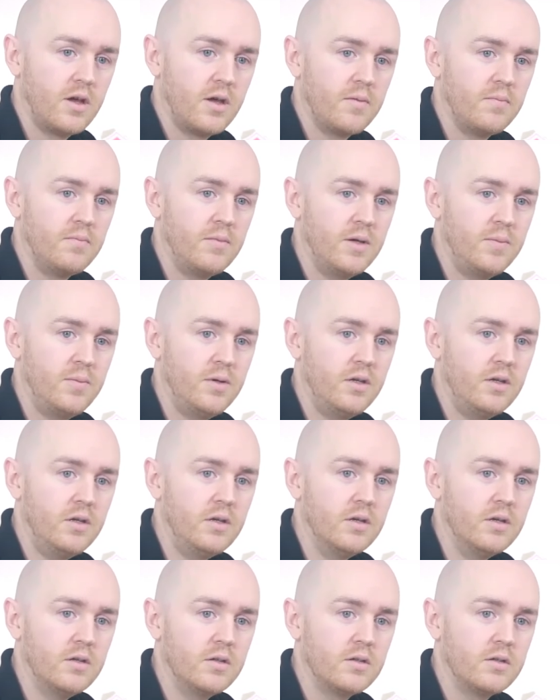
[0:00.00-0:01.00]

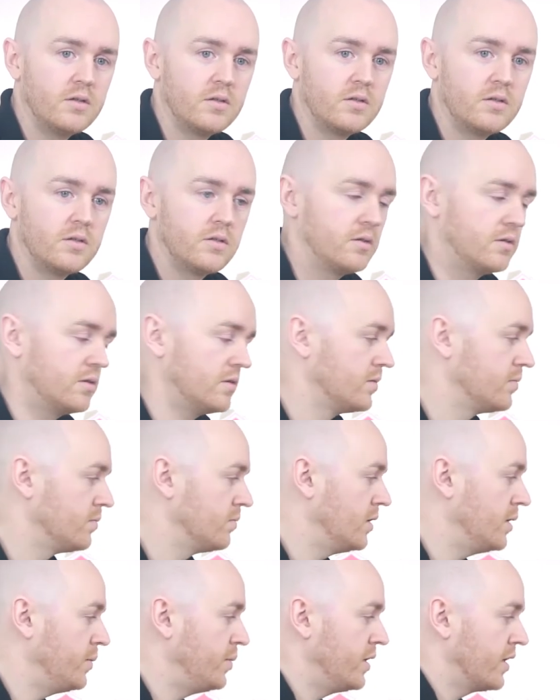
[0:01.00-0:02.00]
maybe
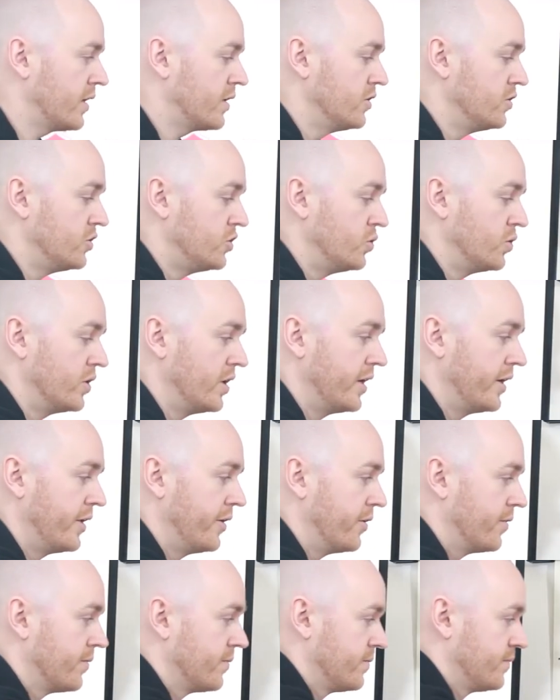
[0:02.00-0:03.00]
I can do it
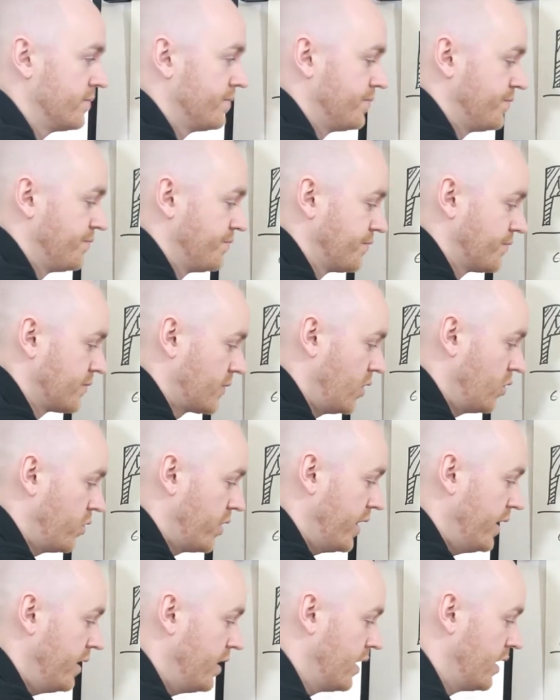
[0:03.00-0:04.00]
later. Okay,